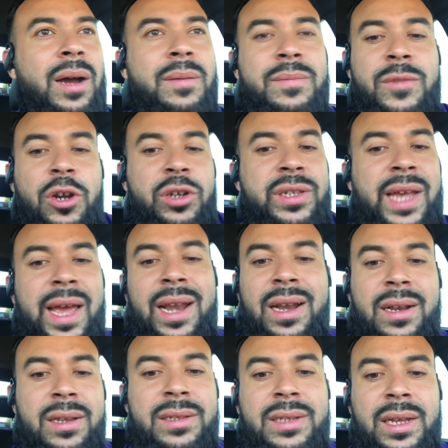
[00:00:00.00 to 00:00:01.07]
their tight end
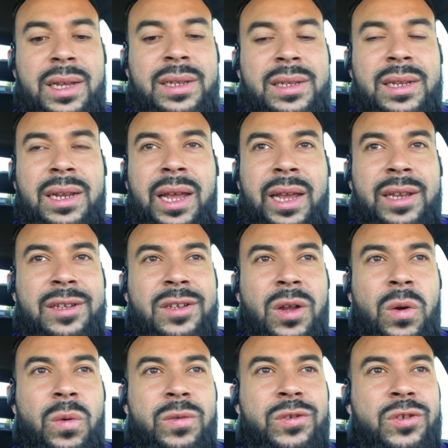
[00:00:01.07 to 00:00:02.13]
is in the end
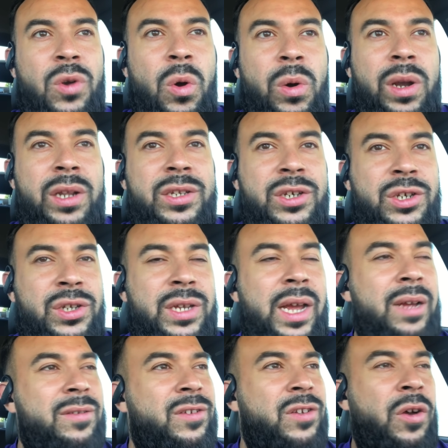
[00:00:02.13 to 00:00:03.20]
zone scoring a
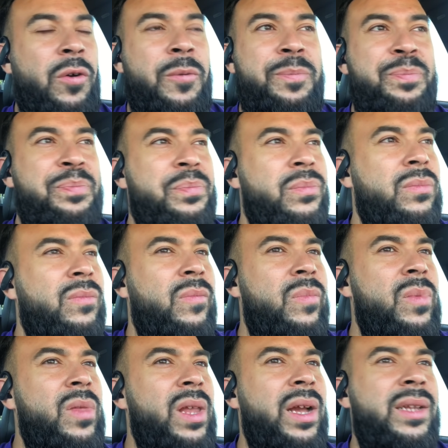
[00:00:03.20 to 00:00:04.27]
touchdown. So
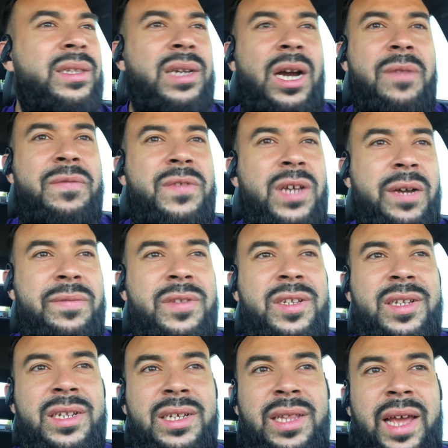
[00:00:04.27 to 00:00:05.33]
tough to
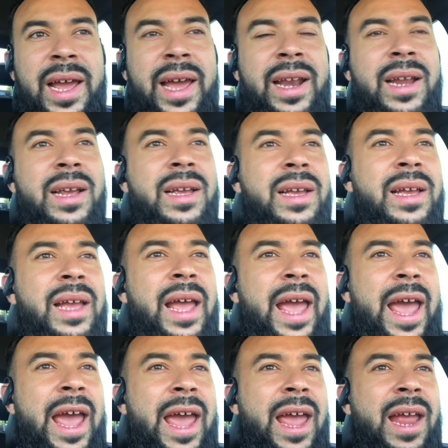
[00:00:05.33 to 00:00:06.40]
see that
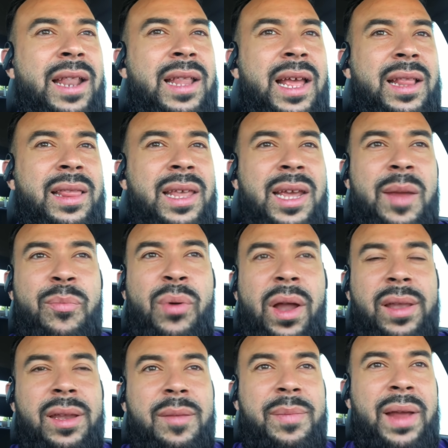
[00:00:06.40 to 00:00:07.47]
and that thinking
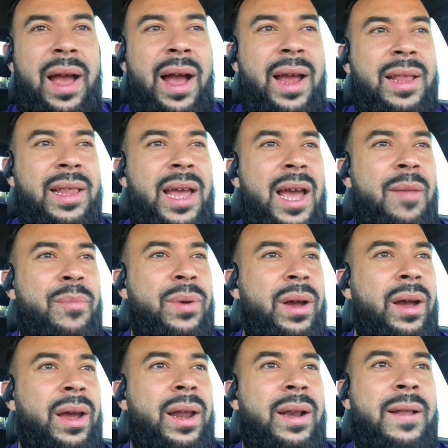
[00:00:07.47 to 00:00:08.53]
process behind that.
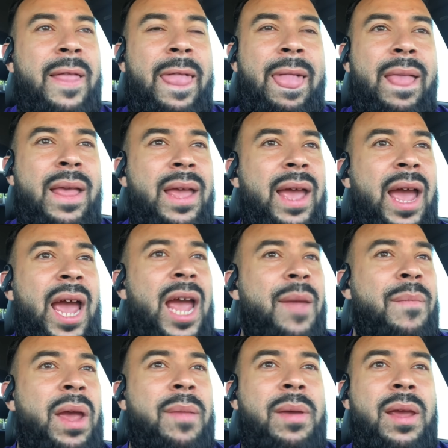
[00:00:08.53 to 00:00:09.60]
But hey,
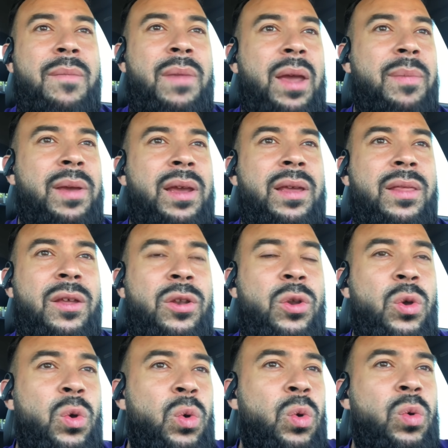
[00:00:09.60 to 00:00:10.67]
maybe the
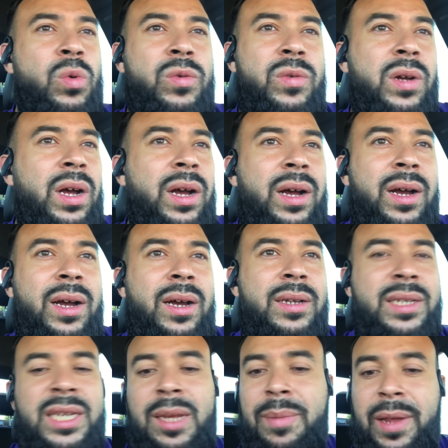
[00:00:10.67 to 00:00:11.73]
new
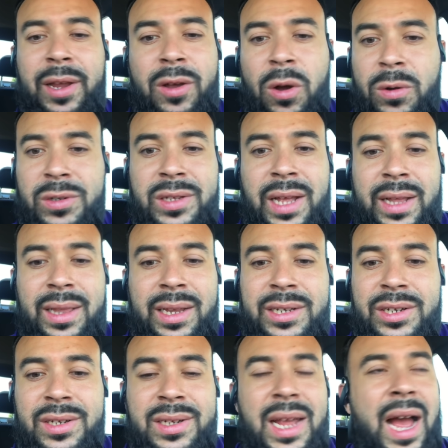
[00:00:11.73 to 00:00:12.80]
DB coach that they
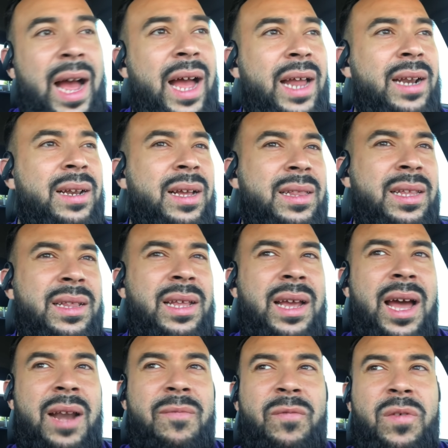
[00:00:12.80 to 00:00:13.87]
just got, I think they
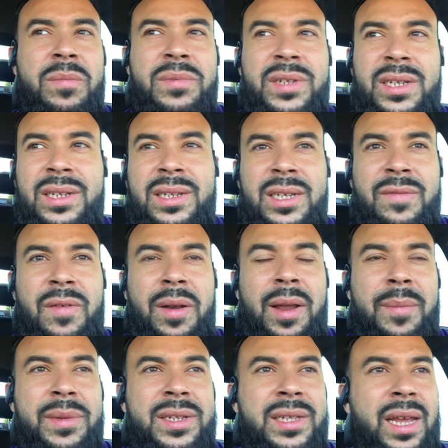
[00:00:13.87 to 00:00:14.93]
got him from Tennessee if I'm not
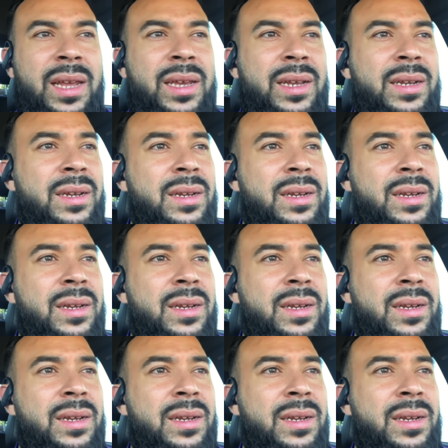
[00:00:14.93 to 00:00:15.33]
mistaken,